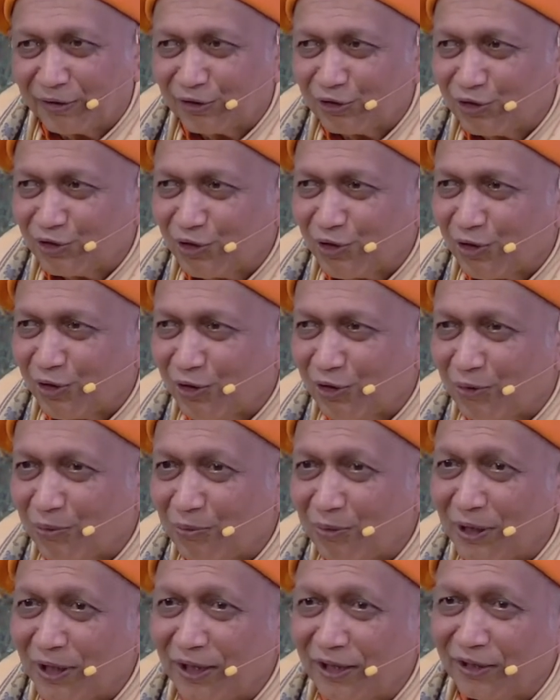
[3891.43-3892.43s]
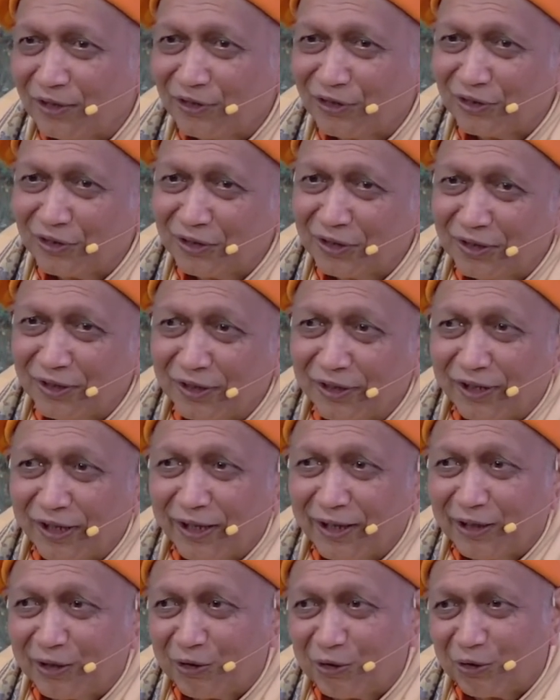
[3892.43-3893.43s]
Hmm. so please
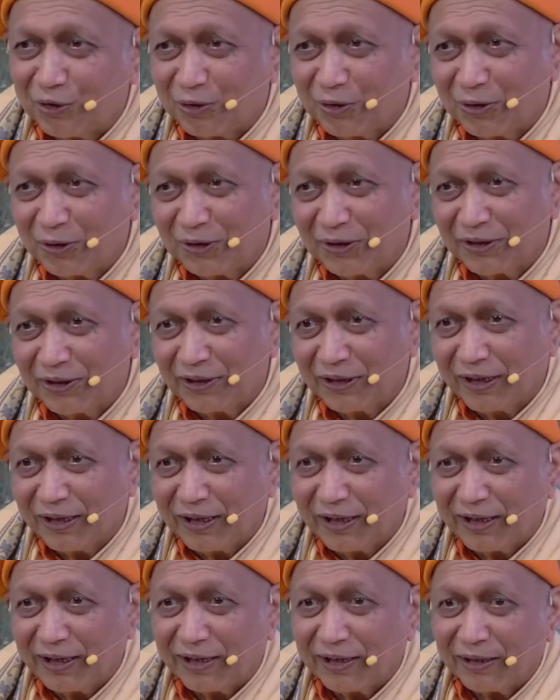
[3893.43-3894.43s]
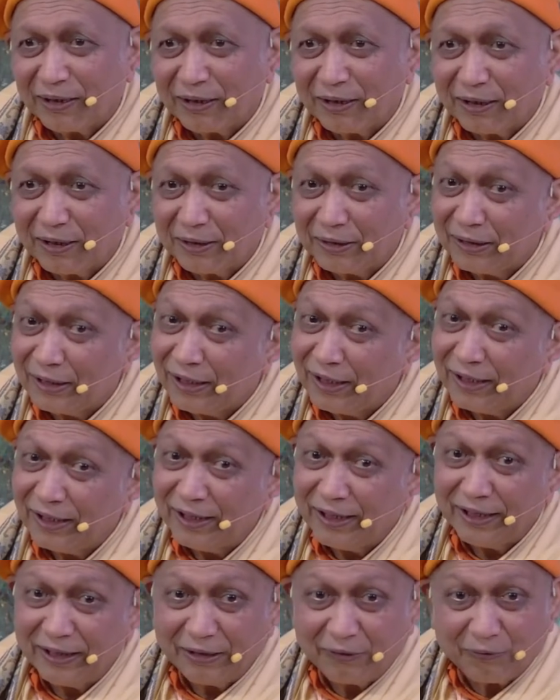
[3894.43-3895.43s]
try to uh,
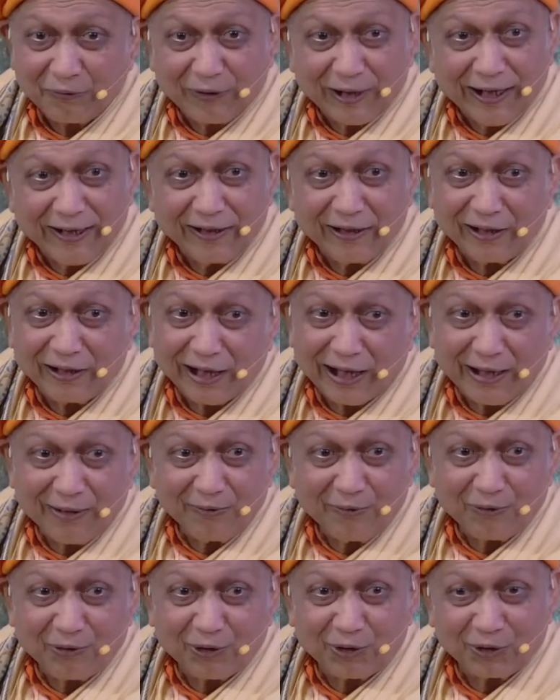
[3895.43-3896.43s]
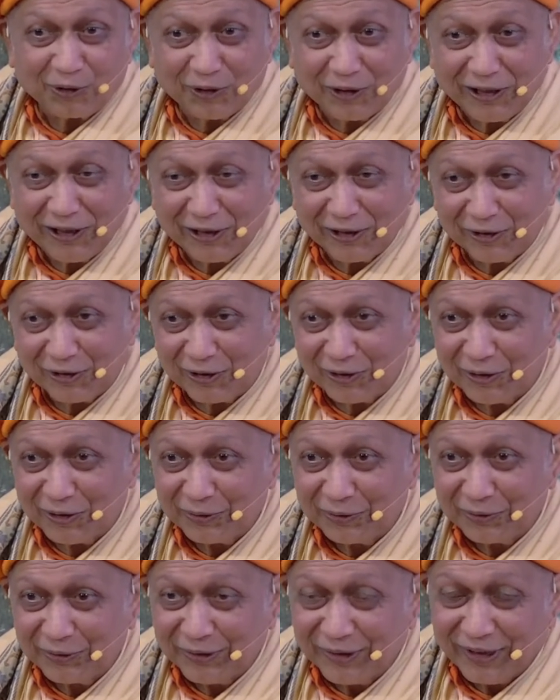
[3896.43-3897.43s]
attend, find time for
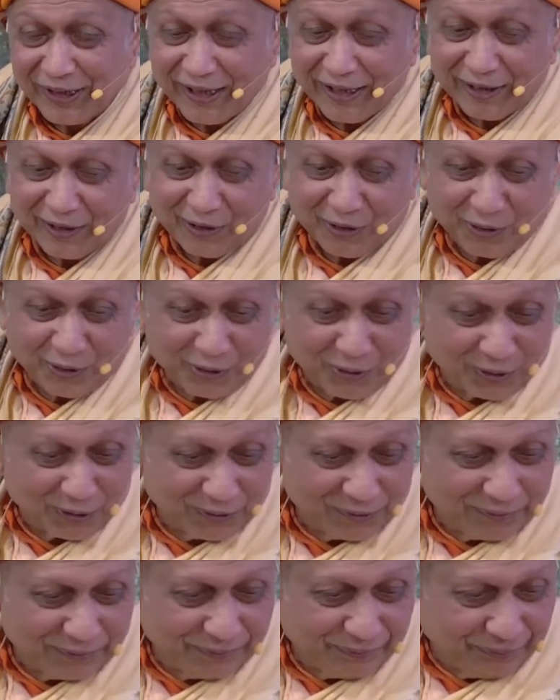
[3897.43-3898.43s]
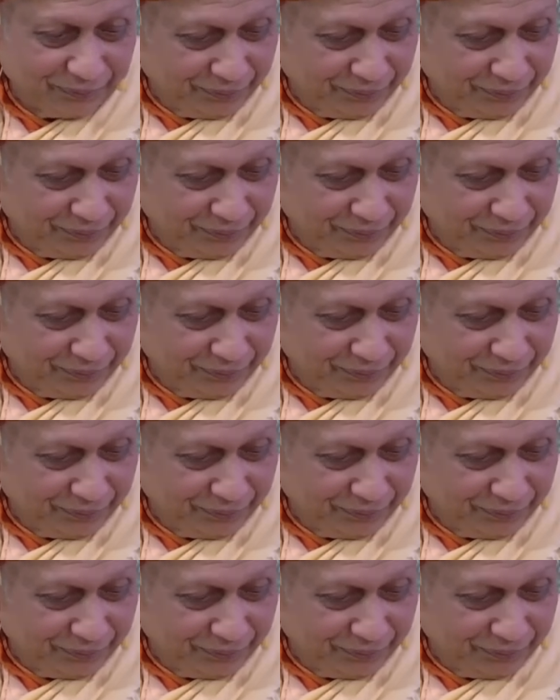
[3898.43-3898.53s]
these. Thank you.